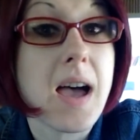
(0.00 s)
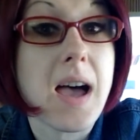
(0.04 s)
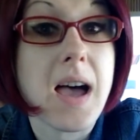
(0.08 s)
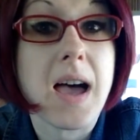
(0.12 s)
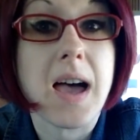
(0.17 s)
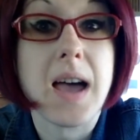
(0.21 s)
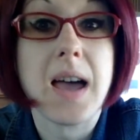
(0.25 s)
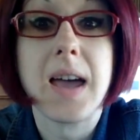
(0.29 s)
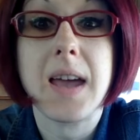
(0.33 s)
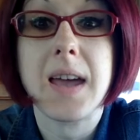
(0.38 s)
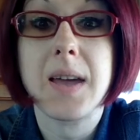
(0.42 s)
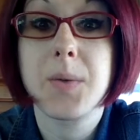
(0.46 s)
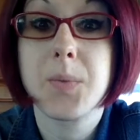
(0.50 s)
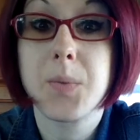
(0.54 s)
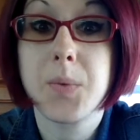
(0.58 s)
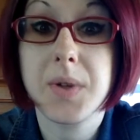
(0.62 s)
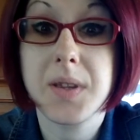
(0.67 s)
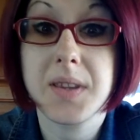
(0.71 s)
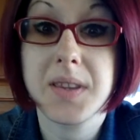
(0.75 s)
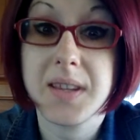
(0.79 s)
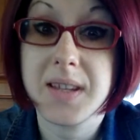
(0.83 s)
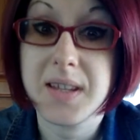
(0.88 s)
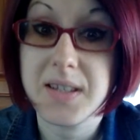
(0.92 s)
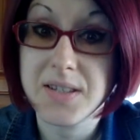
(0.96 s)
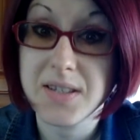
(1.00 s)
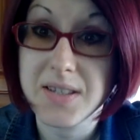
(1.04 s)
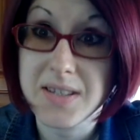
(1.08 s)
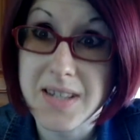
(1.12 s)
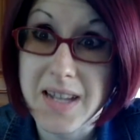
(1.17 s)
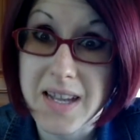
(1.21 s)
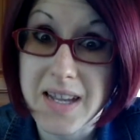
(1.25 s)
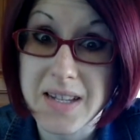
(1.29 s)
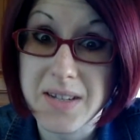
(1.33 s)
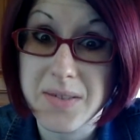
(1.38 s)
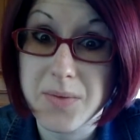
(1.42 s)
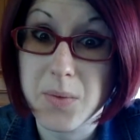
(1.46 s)
I really just
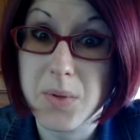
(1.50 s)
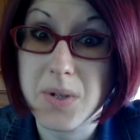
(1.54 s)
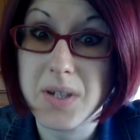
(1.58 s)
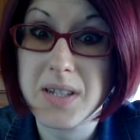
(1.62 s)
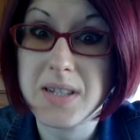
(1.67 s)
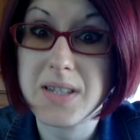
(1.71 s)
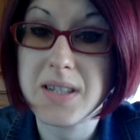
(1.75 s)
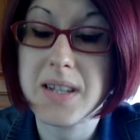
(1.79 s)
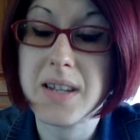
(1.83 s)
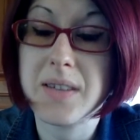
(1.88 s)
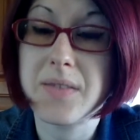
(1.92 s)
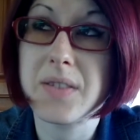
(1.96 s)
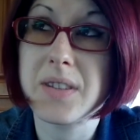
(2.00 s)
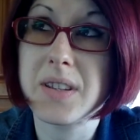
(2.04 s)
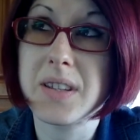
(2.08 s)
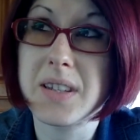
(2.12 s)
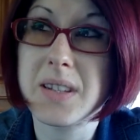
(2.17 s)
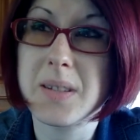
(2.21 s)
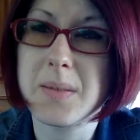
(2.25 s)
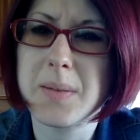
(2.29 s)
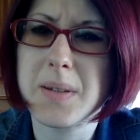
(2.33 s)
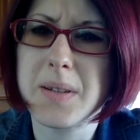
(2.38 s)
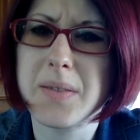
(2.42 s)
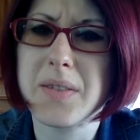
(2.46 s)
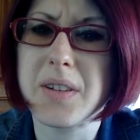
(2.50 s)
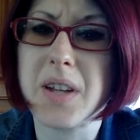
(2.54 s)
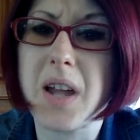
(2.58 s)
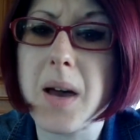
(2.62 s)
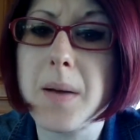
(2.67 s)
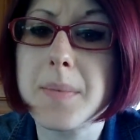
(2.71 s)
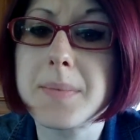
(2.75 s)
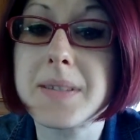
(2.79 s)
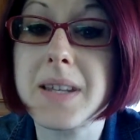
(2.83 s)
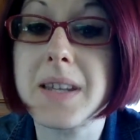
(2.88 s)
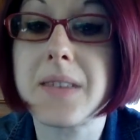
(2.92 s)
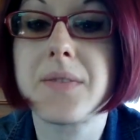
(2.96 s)
kind of wanted to give a little bit of an
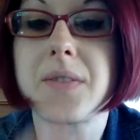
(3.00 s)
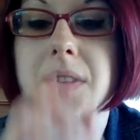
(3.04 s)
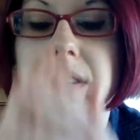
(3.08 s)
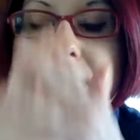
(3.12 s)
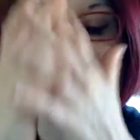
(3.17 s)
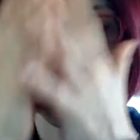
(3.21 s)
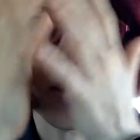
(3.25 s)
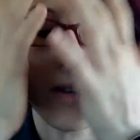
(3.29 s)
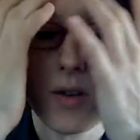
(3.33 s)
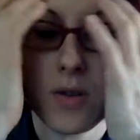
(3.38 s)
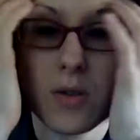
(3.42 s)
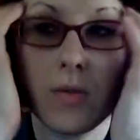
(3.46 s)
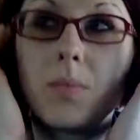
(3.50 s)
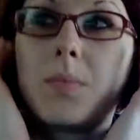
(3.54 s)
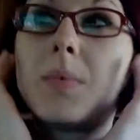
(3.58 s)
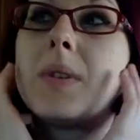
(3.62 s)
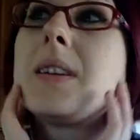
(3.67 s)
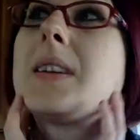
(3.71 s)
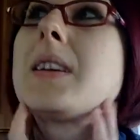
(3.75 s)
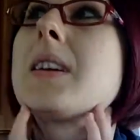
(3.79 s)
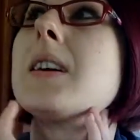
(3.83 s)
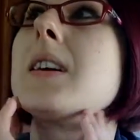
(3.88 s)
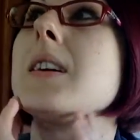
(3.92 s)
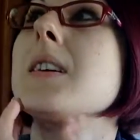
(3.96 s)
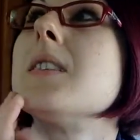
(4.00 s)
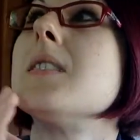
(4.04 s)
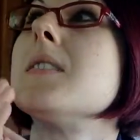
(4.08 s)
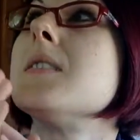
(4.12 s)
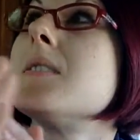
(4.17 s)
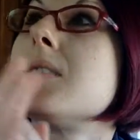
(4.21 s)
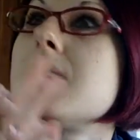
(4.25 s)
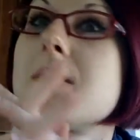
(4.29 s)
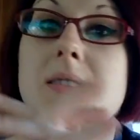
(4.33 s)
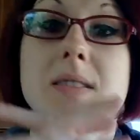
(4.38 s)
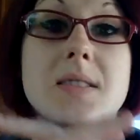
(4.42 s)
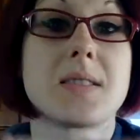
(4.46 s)
update video
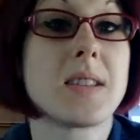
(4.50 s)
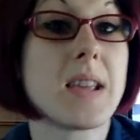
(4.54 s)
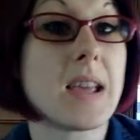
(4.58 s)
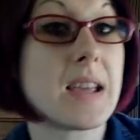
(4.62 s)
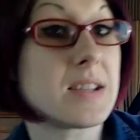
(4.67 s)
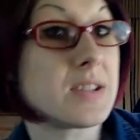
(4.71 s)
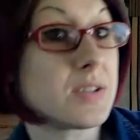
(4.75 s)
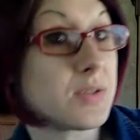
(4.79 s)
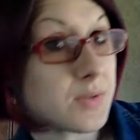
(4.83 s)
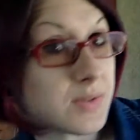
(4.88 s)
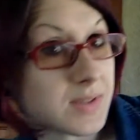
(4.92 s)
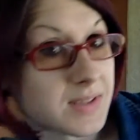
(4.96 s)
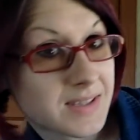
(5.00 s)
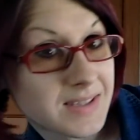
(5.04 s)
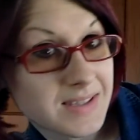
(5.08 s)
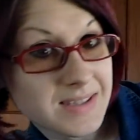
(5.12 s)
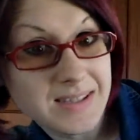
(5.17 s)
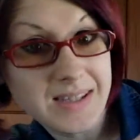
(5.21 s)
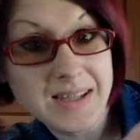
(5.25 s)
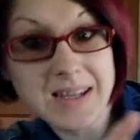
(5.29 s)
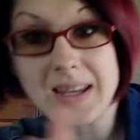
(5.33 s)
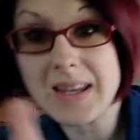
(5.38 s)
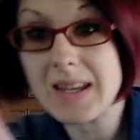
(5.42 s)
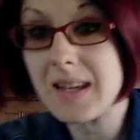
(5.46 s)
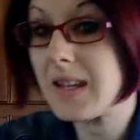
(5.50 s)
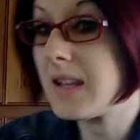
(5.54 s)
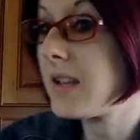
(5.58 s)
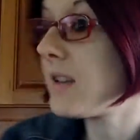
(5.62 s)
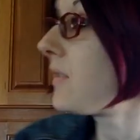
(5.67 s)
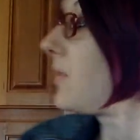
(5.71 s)
because, as you can see,